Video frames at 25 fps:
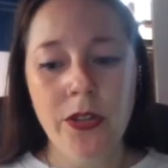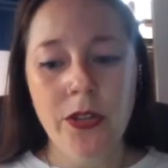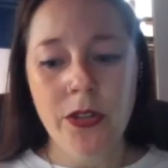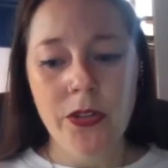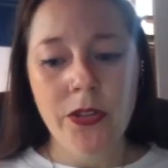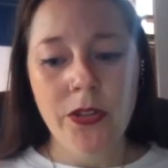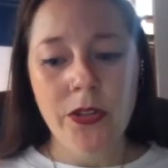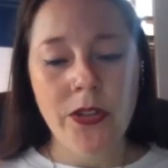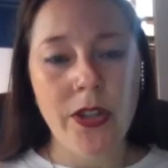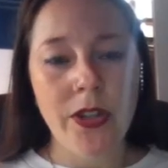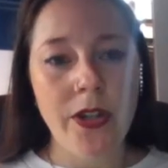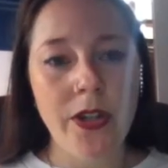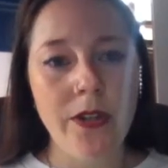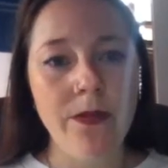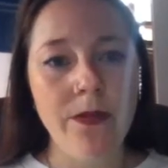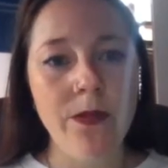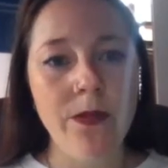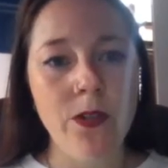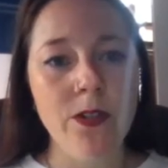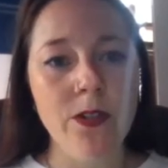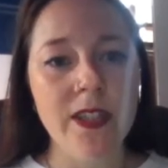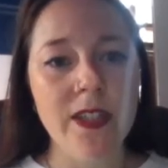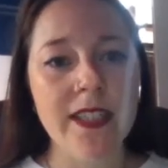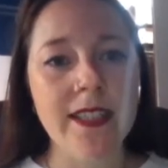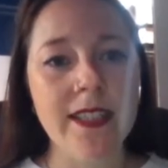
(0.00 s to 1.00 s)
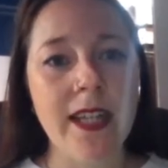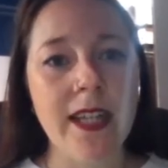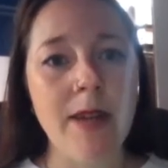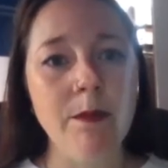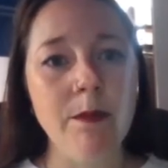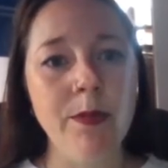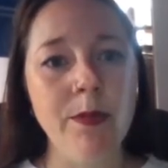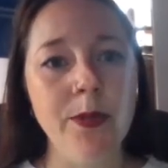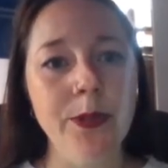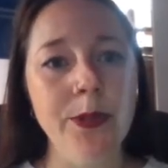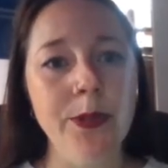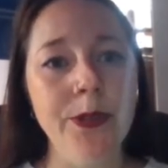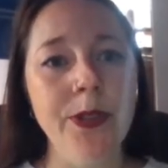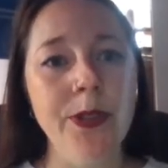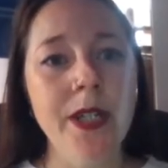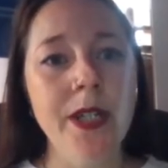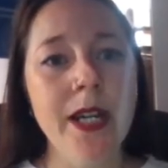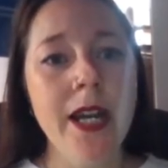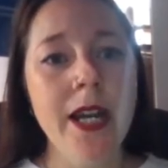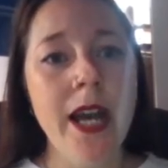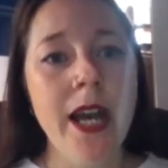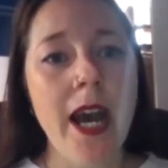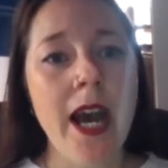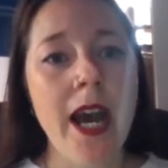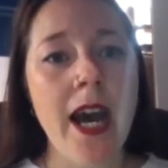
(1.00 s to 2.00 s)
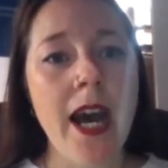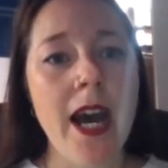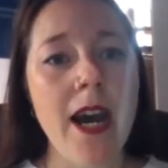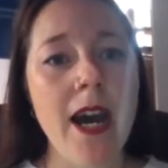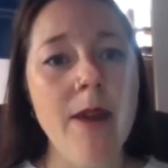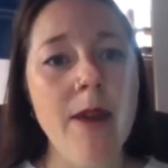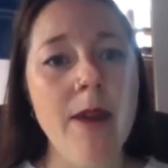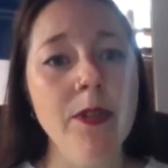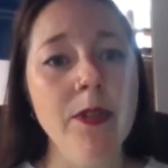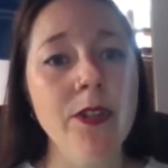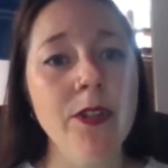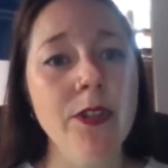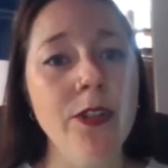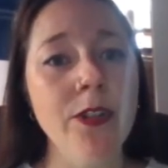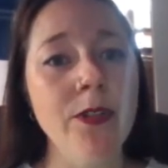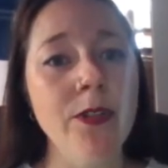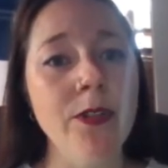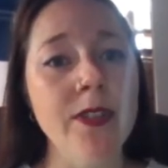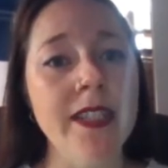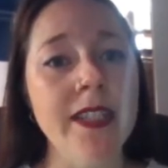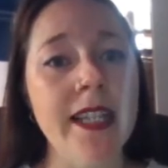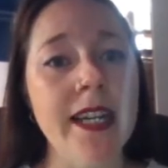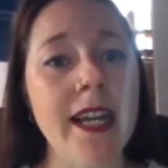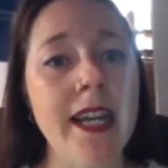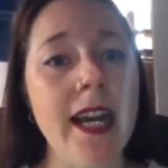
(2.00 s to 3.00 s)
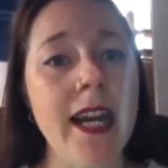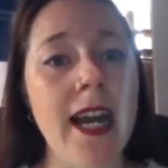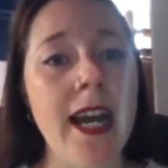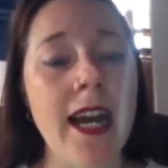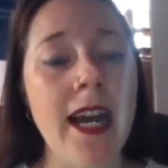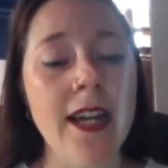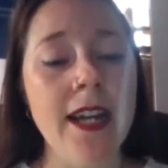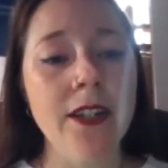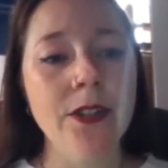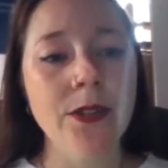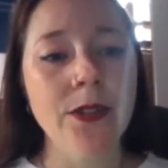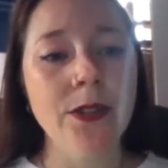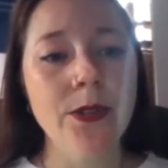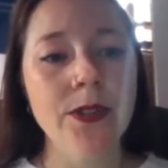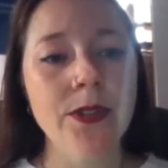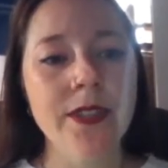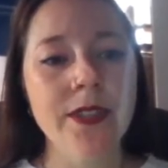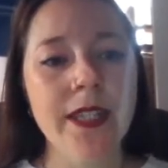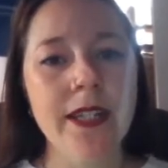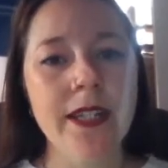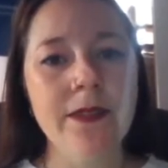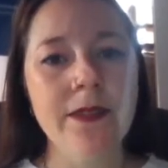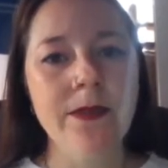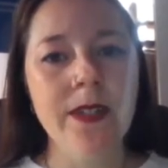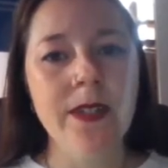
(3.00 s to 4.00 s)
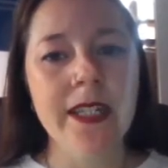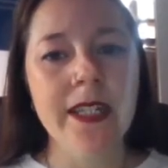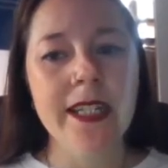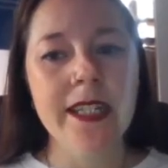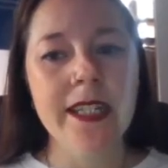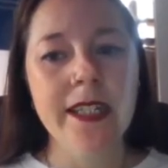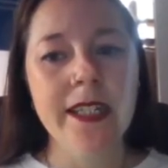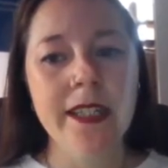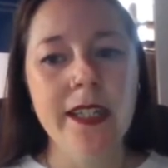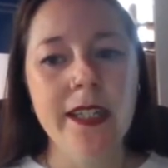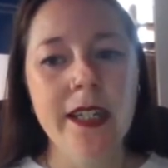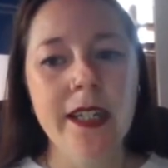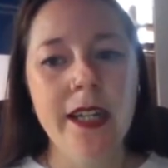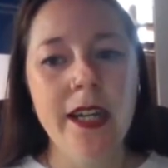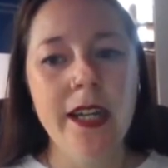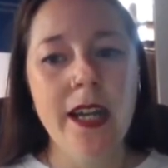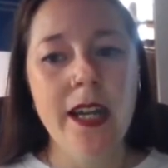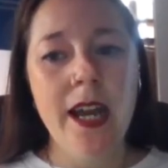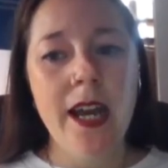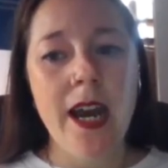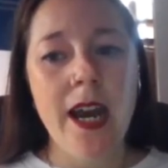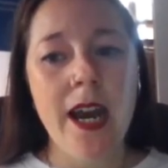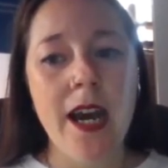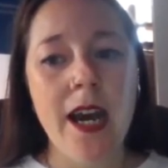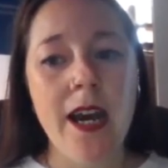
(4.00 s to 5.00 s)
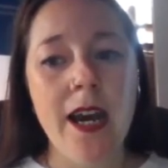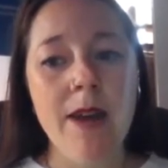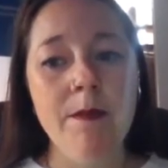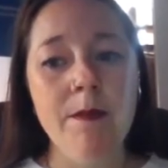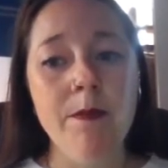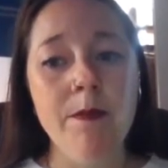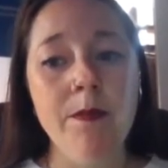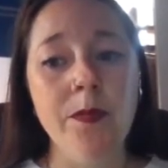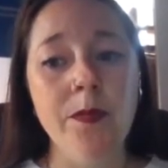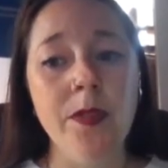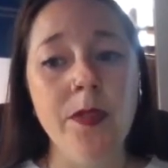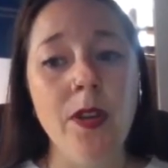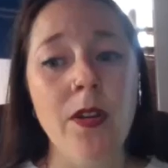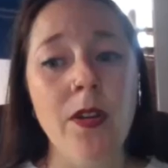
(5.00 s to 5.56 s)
So, for example, using a hacksaw safely, hand